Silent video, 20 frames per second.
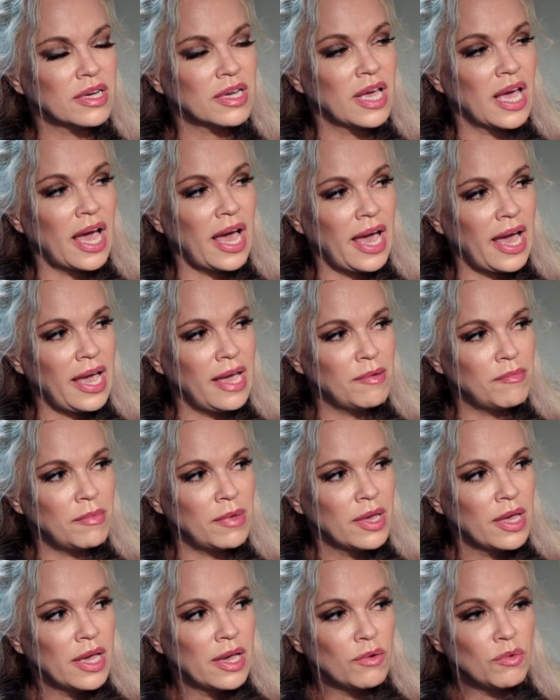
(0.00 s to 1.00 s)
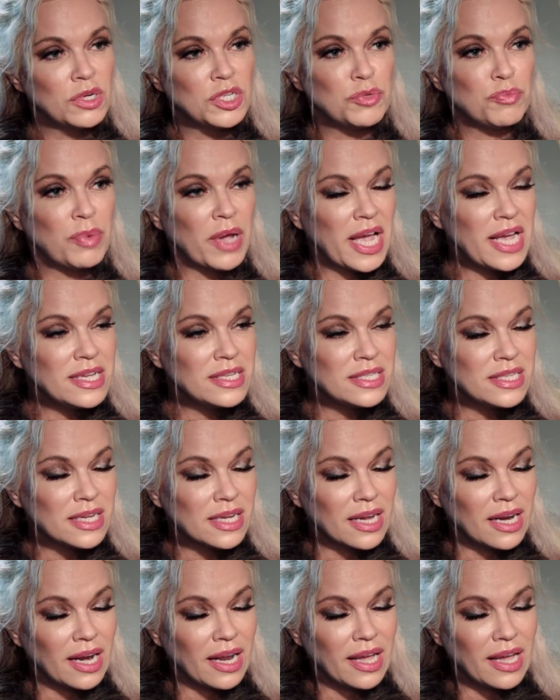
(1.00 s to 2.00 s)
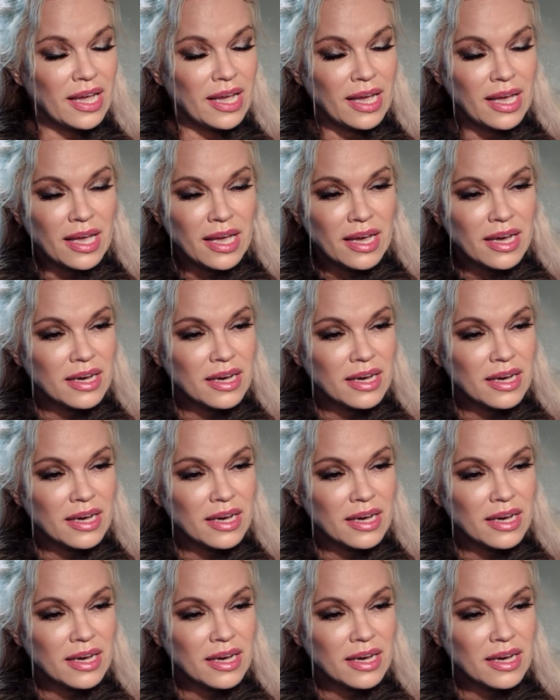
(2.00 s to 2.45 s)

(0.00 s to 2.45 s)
came, which basically